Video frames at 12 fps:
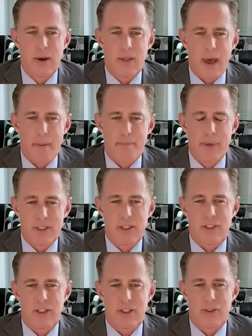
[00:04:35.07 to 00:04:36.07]
that
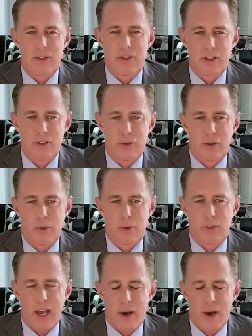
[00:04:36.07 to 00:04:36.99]
businesses, consumers,